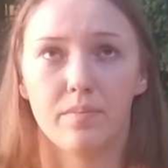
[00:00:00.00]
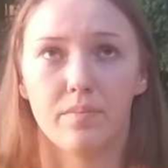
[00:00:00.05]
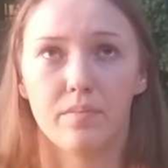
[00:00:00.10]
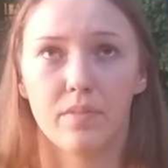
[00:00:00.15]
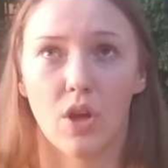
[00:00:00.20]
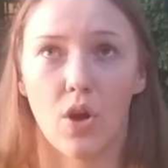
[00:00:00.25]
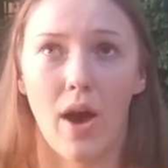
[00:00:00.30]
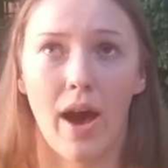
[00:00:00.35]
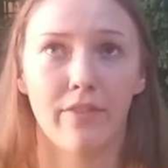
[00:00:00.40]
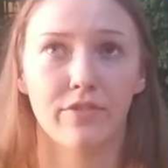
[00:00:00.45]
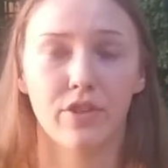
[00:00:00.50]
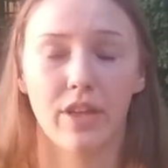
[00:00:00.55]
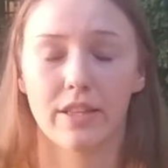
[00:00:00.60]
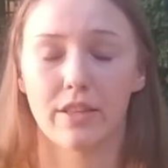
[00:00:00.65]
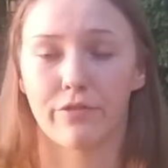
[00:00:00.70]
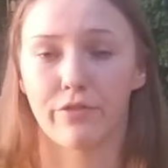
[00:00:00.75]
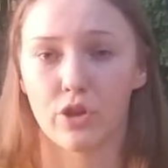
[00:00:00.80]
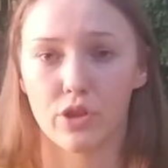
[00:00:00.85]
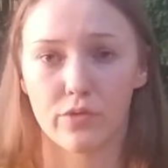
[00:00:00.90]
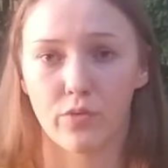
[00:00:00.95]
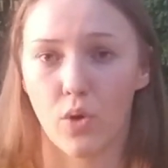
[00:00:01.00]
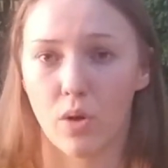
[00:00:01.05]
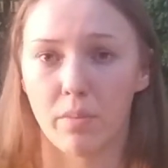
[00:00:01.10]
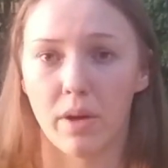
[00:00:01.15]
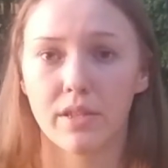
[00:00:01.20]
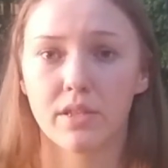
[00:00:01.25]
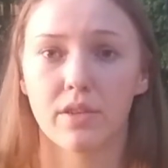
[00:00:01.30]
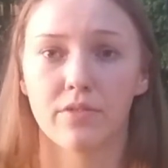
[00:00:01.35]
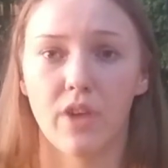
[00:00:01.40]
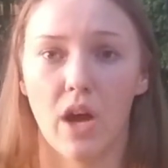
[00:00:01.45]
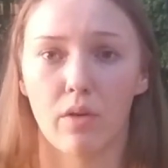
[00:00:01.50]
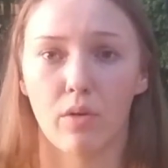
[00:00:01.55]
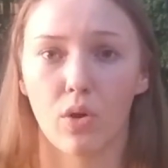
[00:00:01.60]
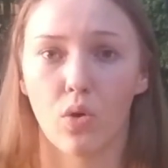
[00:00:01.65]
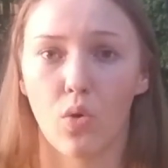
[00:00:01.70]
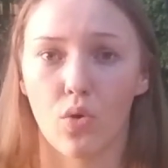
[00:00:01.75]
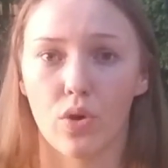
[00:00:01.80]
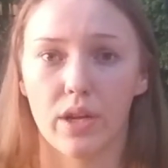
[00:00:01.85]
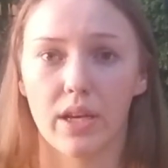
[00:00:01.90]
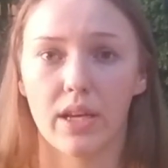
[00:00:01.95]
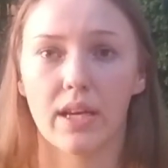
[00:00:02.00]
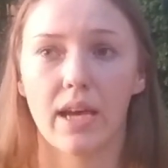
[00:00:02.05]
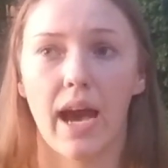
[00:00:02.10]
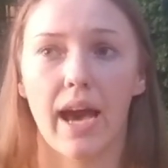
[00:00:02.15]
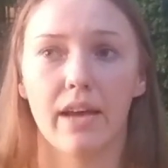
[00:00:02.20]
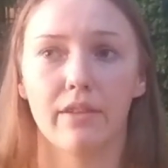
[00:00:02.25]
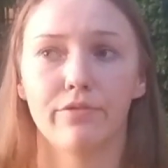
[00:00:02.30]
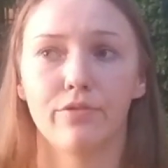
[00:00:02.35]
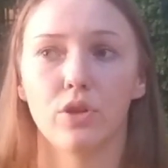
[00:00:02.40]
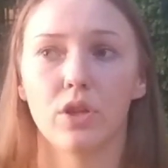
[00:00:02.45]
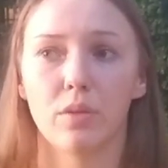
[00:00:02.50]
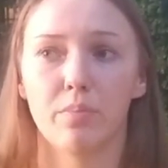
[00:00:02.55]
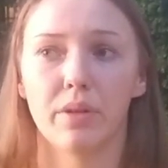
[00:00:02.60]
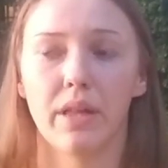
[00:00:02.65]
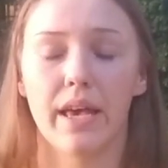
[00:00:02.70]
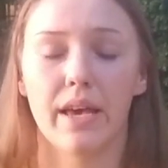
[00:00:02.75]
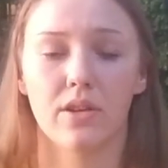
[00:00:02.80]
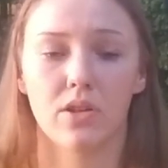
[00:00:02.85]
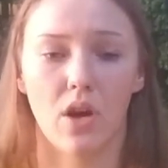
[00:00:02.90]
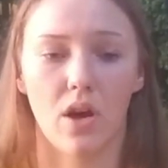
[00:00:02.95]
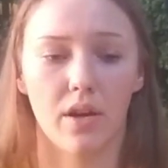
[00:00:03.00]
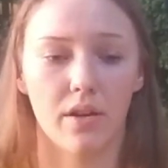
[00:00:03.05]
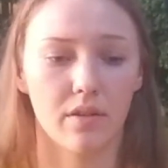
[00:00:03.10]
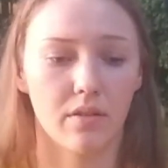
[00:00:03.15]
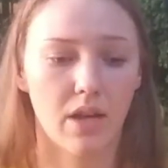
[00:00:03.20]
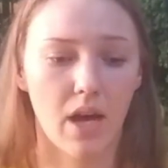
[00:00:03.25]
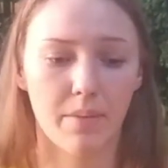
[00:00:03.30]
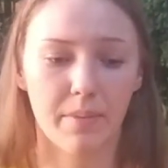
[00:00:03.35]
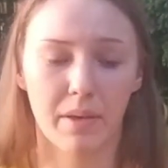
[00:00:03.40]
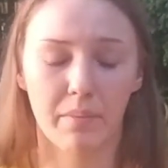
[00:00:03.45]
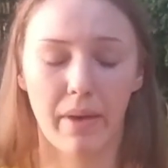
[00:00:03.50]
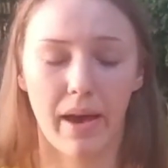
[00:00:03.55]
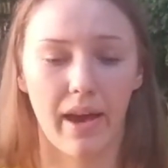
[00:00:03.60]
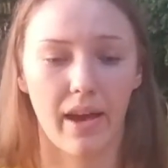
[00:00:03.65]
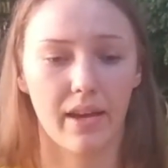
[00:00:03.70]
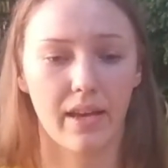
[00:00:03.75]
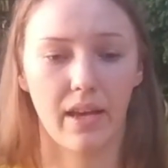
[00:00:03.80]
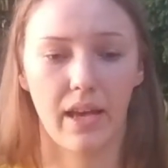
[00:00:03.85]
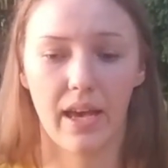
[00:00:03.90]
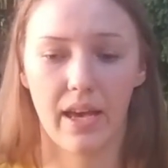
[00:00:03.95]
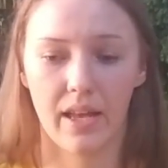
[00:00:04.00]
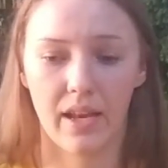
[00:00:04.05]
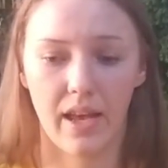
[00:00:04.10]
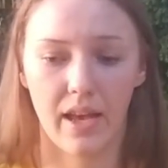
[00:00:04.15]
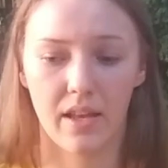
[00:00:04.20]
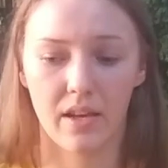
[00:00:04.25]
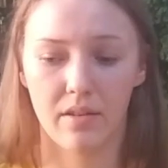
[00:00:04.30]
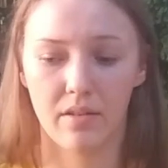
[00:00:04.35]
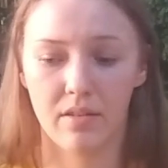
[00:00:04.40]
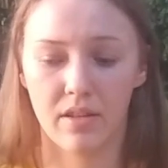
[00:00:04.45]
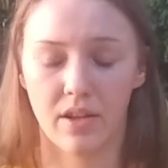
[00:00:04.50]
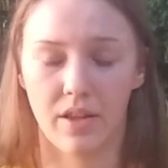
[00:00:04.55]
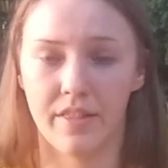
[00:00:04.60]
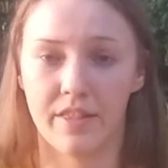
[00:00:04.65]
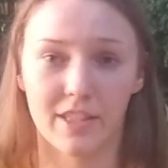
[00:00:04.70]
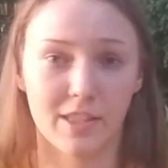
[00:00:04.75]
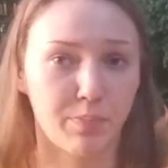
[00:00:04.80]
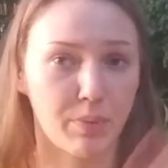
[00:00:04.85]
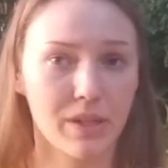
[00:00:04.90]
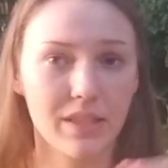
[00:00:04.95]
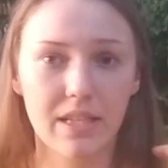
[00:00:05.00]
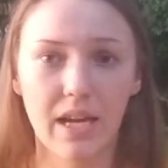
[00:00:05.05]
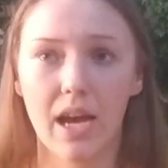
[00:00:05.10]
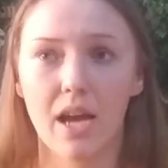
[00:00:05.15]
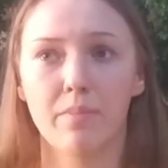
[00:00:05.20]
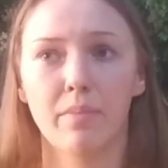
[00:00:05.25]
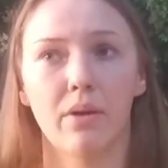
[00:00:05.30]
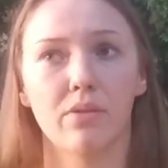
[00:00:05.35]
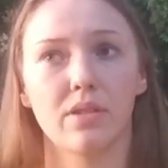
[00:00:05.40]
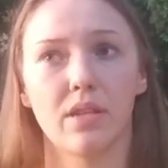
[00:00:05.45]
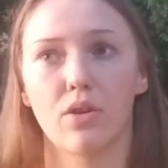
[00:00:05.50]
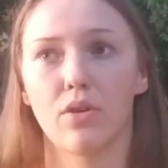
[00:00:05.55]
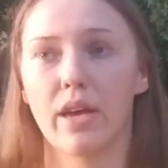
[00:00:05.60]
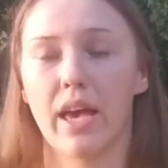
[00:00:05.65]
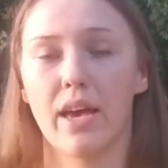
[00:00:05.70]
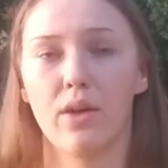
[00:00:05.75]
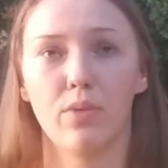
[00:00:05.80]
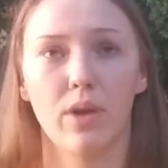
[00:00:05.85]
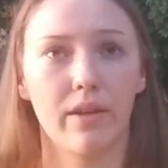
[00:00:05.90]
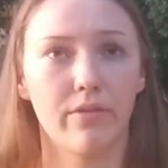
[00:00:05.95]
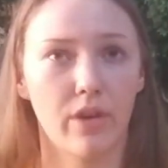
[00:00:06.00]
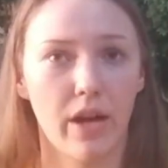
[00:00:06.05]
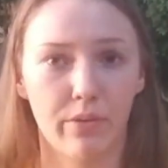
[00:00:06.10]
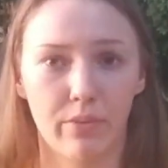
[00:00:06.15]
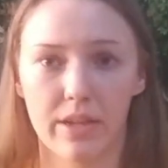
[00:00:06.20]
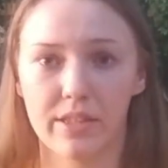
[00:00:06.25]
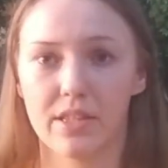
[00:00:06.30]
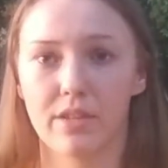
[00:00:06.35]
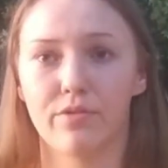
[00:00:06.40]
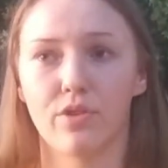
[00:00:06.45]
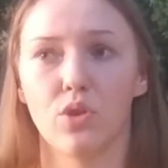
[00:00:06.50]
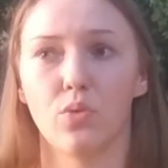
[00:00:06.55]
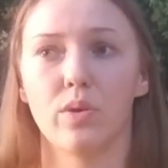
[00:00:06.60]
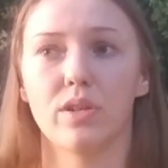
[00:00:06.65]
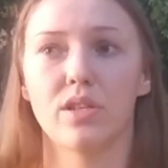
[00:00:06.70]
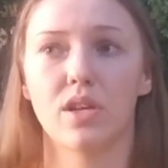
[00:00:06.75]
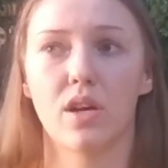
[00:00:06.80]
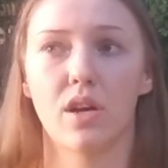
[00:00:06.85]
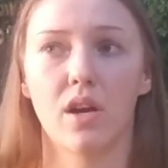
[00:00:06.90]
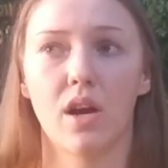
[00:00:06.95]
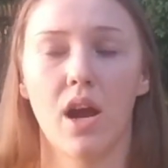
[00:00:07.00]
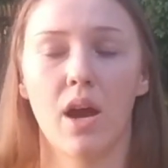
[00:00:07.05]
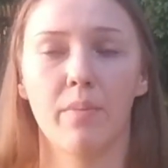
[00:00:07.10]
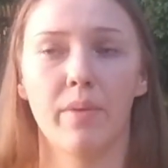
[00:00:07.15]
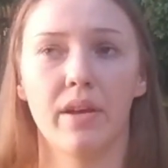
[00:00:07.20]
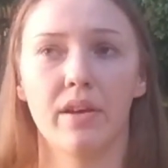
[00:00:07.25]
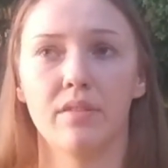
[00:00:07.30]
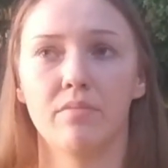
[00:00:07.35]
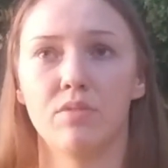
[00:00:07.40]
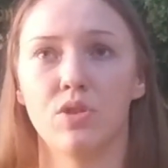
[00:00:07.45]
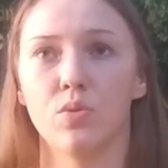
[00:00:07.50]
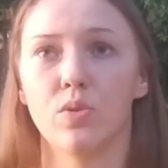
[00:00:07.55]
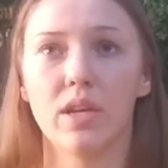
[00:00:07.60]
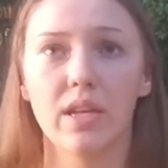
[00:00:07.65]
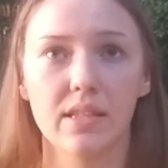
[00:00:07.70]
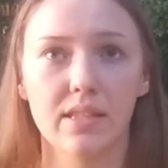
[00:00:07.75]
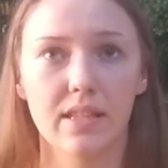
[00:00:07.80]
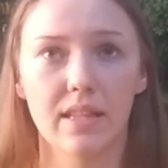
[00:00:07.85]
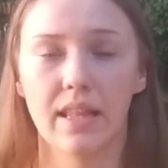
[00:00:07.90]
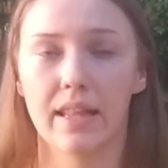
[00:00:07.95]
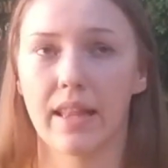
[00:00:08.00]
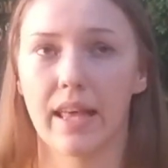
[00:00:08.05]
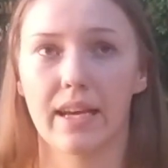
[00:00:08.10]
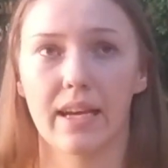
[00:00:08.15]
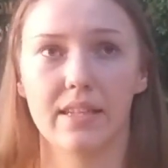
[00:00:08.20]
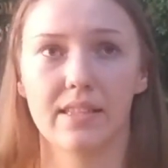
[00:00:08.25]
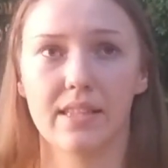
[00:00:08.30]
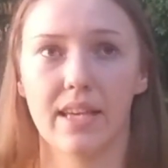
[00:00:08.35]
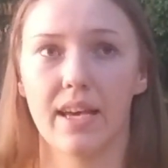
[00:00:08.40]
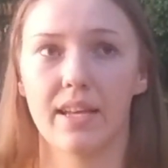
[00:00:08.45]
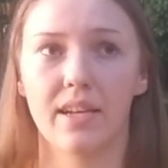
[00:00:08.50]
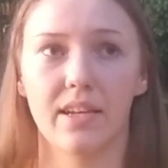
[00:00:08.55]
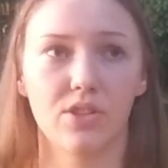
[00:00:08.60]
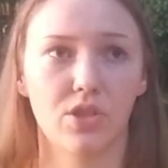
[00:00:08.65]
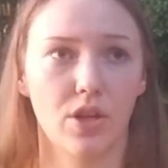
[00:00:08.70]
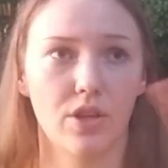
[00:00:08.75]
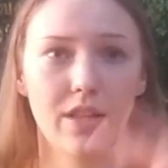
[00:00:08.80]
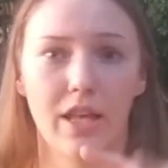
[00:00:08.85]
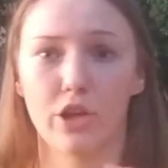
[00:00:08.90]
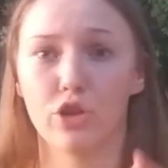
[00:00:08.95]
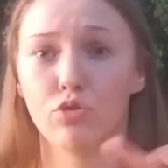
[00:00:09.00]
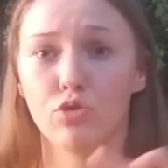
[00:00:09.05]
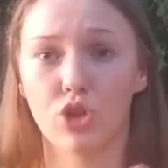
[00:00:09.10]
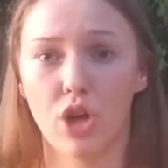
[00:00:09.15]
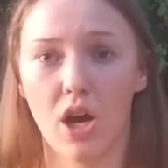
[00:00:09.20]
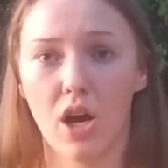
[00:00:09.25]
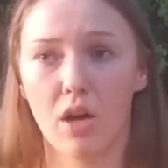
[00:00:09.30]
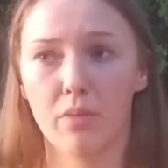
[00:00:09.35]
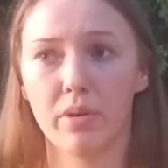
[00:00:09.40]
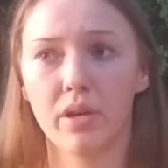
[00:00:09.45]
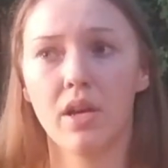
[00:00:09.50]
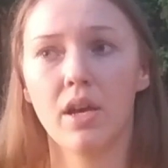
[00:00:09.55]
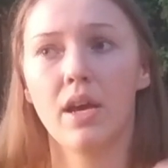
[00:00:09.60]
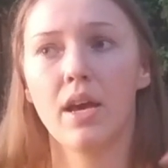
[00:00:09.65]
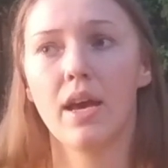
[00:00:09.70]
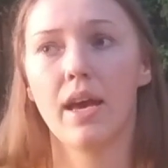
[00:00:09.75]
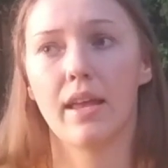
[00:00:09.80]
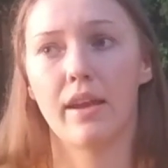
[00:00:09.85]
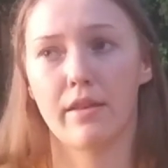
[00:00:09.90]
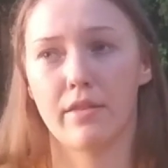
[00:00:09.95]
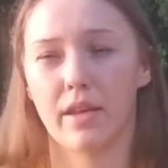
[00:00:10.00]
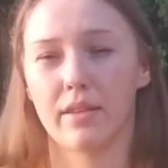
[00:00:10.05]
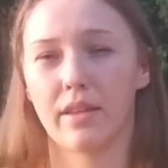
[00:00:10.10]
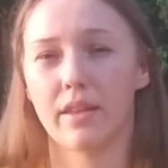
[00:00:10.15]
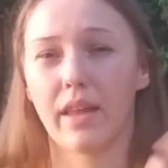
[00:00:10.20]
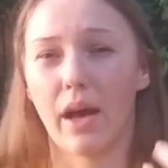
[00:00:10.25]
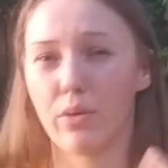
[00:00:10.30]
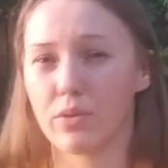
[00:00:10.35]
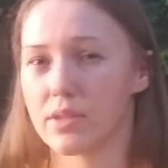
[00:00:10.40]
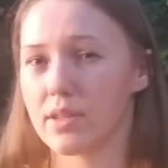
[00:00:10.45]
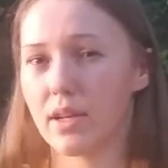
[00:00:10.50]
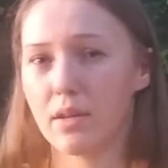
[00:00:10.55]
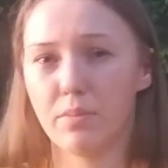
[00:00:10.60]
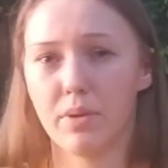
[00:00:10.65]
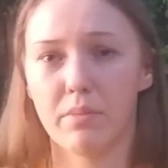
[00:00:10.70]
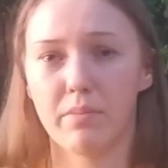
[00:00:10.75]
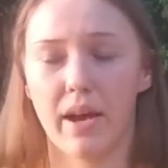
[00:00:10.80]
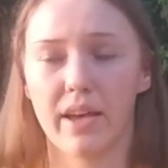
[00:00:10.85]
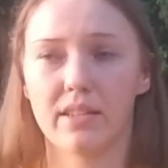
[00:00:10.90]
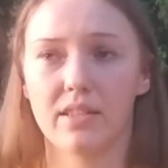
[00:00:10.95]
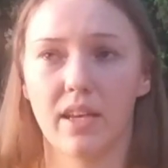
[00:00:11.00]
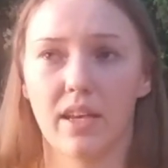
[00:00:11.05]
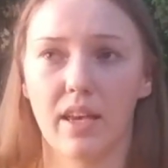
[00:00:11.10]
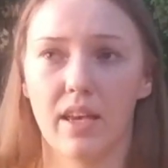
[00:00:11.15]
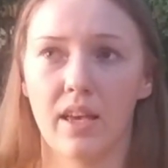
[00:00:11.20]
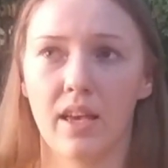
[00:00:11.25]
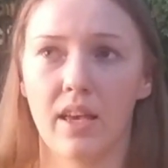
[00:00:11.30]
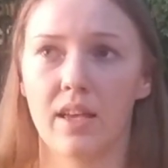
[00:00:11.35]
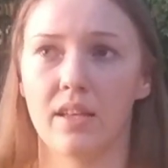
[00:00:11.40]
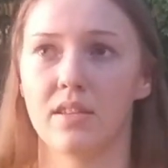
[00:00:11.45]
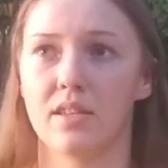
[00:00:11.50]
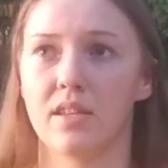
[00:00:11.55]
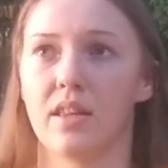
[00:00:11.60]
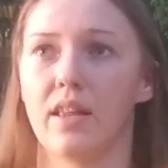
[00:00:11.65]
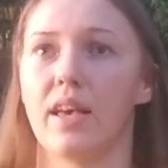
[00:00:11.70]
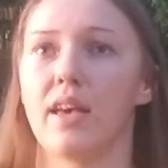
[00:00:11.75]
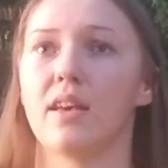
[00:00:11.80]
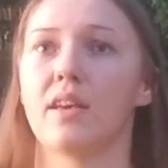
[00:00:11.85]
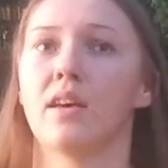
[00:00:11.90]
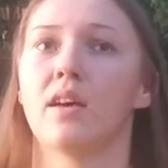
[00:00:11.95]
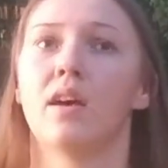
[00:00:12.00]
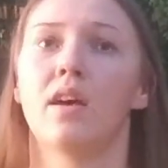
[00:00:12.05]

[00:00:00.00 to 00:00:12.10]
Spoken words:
you know, after like the first 4 months of not recording, I had fully planned on coming back and in the springtime, I was like, okay, whatever, I rested for the winter, I'm gonna do this. And then, like I said, I started that new job, and I thought that was gonna be my ticket into like